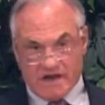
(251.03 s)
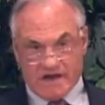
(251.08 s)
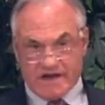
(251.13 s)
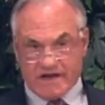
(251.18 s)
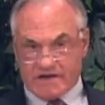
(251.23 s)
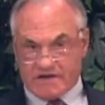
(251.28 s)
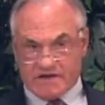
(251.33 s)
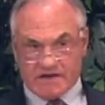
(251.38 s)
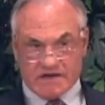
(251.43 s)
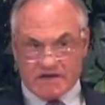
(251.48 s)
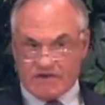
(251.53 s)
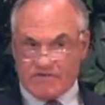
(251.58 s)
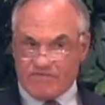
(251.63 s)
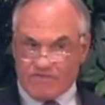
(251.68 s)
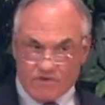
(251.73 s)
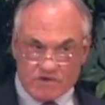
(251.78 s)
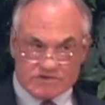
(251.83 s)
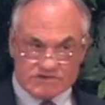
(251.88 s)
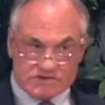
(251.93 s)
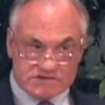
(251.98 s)
And
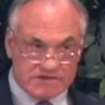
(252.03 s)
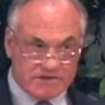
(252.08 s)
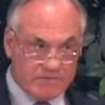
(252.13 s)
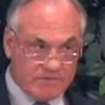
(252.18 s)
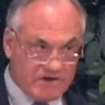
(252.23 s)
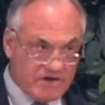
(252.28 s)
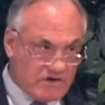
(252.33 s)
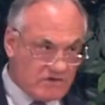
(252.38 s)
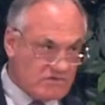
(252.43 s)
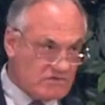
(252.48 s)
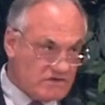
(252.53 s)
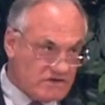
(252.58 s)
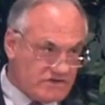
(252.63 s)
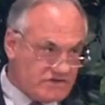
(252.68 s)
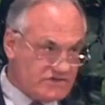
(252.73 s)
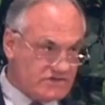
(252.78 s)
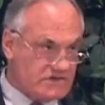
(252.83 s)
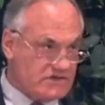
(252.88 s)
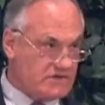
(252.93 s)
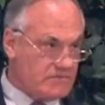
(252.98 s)
unfortunately, we don't
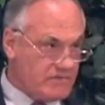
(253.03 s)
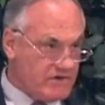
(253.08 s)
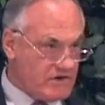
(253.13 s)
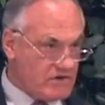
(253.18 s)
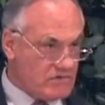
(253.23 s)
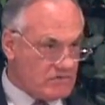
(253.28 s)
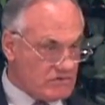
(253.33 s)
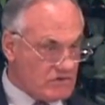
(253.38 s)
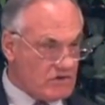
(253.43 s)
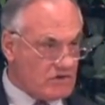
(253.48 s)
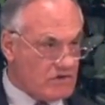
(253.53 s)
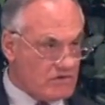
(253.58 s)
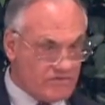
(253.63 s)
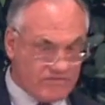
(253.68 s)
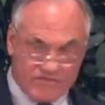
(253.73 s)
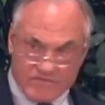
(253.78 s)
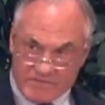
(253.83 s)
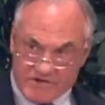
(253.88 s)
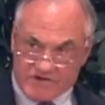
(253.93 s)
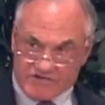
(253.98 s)
listen and we don't
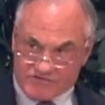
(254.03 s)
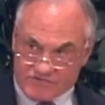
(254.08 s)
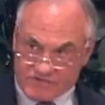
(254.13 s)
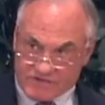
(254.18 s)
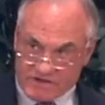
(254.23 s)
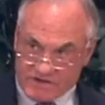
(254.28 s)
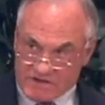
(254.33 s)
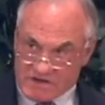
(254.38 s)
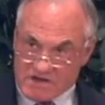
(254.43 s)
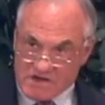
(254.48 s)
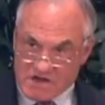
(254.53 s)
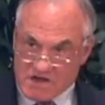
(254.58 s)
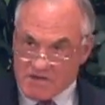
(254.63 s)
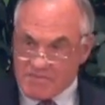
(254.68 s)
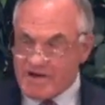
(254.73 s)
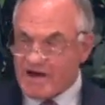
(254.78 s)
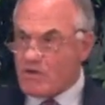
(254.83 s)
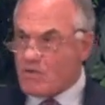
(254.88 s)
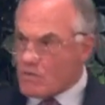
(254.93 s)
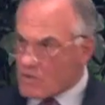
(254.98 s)
learn from history
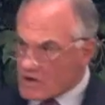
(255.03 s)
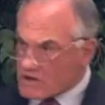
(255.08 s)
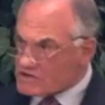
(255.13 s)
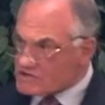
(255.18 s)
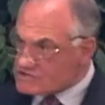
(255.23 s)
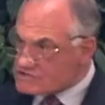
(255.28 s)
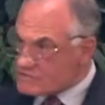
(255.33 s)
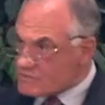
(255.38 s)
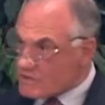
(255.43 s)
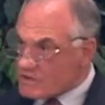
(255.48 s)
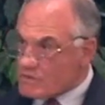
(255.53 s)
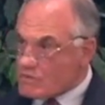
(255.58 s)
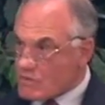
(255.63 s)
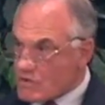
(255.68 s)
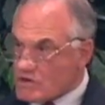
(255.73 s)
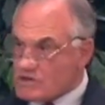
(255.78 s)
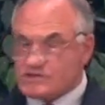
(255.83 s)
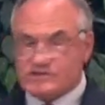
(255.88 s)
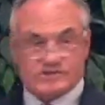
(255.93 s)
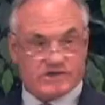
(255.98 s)
about what
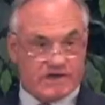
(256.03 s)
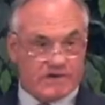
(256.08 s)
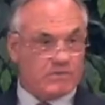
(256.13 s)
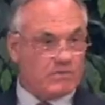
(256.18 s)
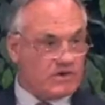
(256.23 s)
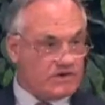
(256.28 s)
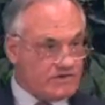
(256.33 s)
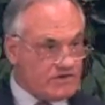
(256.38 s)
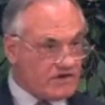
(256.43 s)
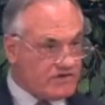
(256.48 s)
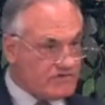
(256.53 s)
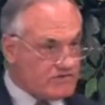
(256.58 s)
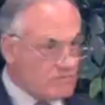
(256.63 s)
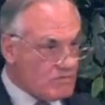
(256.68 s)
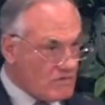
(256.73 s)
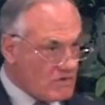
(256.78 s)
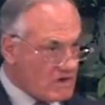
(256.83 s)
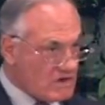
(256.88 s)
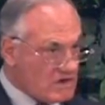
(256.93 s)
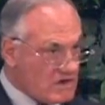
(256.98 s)
works and what
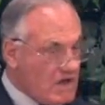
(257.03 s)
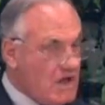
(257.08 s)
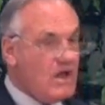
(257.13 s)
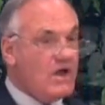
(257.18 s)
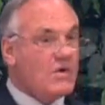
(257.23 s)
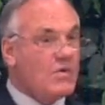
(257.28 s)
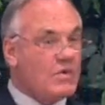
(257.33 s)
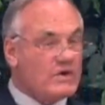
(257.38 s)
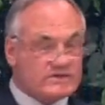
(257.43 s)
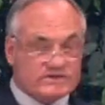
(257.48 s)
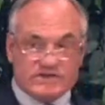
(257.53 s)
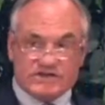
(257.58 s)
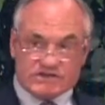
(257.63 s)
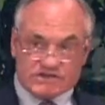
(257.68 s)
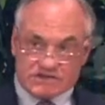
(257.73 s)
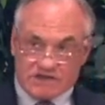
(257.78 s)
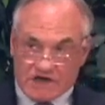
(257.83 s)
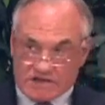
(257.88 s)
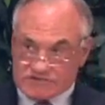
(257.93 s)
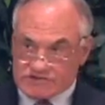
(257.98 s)
doesn't work. What
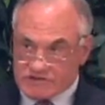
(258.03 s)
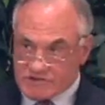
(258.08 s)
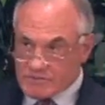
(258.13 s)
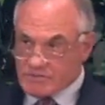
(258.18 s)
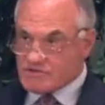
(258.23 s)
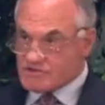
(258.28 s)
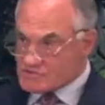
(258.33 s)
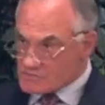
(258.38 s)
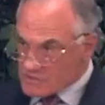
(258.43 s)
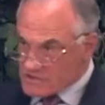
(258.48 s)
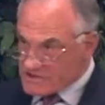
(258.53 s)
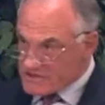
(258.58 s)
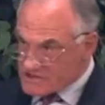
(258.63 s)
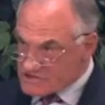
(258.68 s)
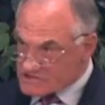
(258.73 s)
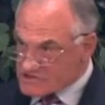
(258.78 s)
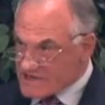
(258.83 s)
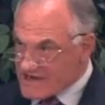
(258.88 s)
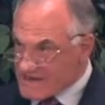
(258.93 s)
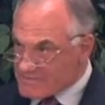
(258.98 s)
this country was really
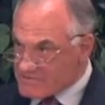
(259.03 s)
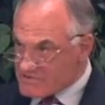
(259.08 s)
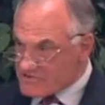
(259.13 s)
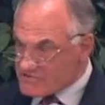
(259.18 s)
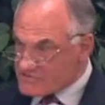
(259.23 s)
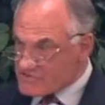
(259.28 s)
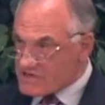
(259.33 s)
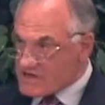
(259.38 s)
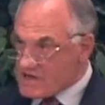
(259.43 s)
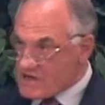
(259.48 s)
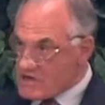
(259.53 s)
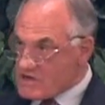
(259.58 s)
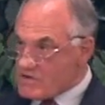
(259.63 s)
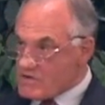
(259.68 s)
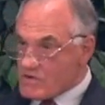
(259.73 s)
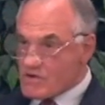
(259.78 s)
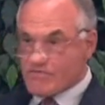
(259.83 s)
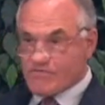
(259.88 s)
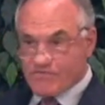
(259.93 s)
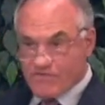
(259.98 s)
established
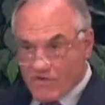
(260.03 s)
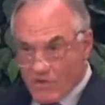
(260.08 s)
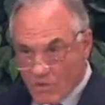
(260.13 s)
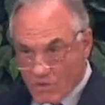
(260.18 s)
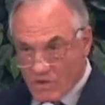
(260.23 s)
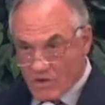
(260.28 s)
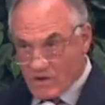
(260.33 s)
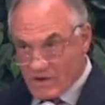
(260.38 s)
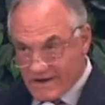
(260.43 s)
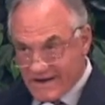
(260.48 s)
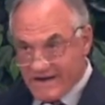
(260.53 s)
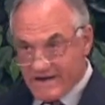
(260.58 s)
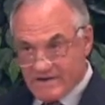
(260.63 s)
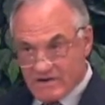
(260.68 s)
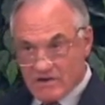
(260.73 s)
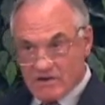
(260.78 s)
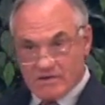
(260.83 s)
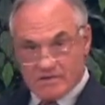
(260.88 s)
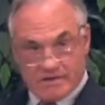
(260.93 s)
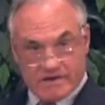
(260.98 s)
for
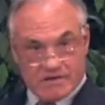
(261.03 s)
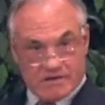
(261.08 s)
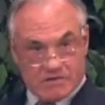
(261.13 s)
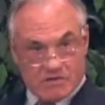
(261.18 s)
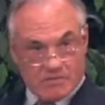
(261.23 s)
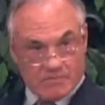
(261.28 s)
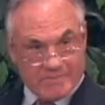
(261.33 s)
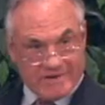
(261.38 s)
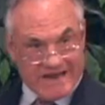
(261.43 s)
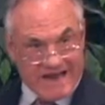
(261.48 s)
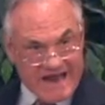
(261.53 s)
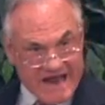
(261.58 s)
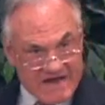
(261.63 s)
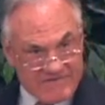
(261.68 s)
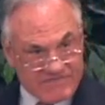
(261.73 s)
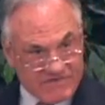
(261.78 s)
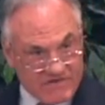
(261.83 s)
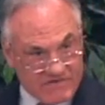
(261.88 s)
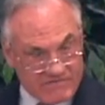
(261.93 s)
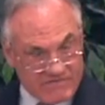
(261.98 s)
and on
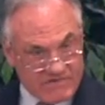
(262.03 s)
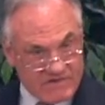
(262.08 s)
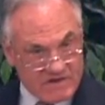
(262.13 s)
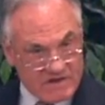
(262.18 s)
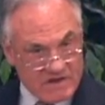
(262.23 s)
behalf of.